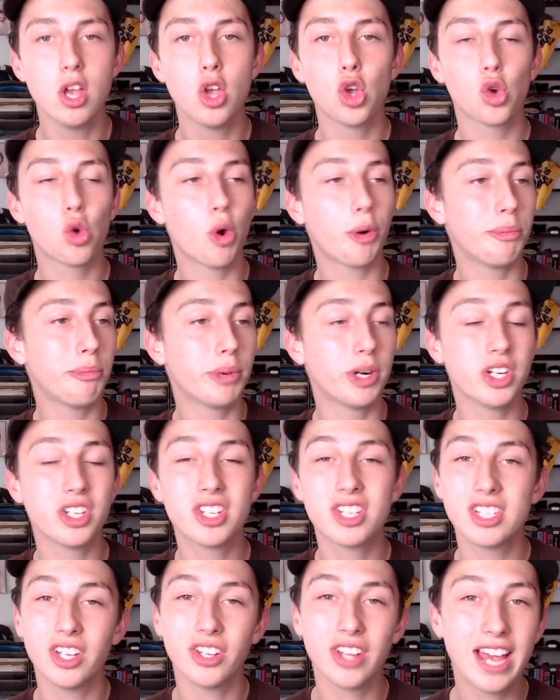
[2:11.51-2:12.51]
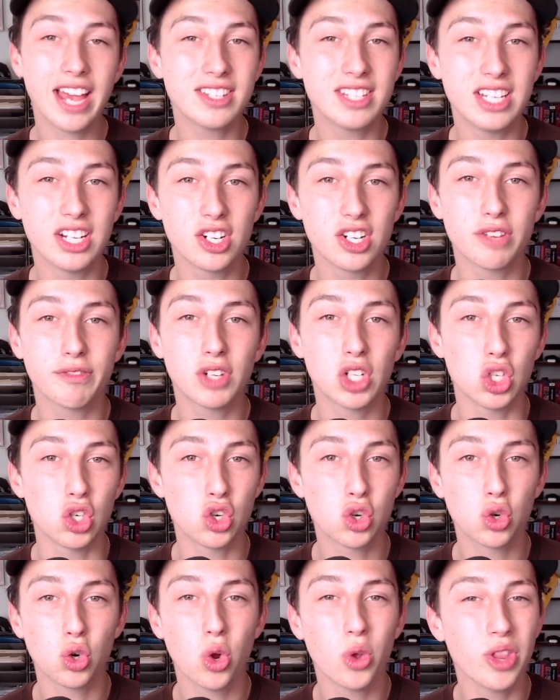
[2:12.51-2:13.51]
Corbin Burnes still has years of
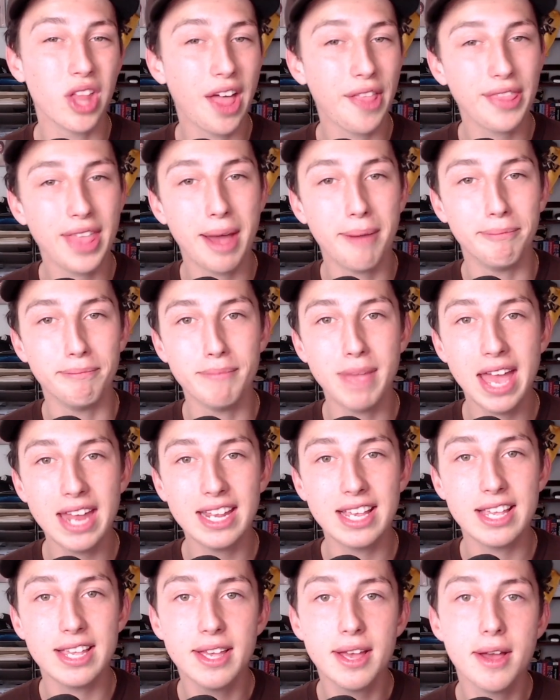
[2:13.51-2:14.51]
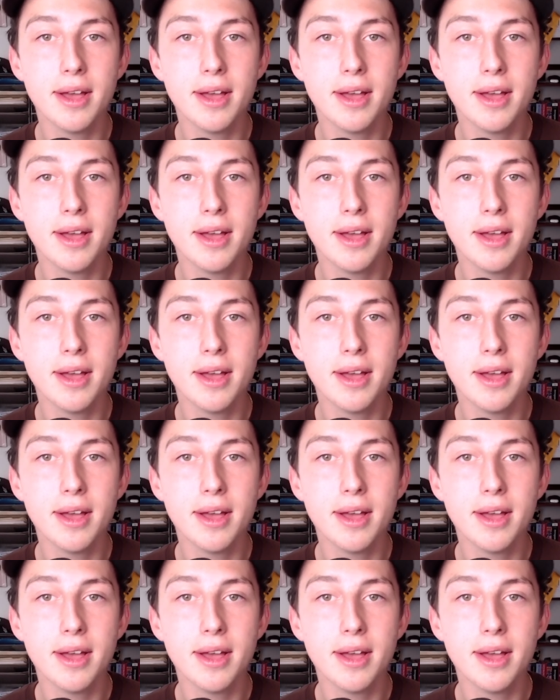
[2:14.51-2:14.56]
control, not that many,